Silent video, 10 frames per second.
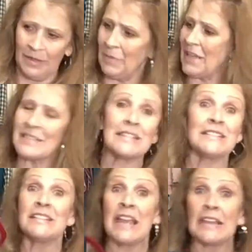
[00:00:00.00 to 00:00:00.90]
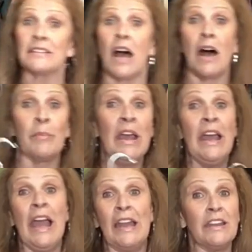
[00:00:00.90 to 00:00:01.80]
Because it's a tank top,
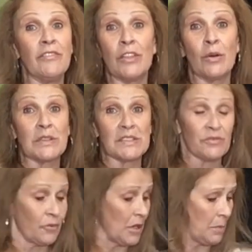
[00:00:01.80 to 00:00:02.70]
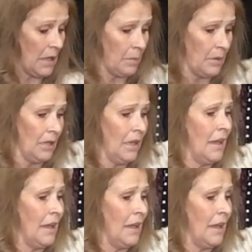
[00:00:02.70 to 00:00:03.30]
and even though it's free people,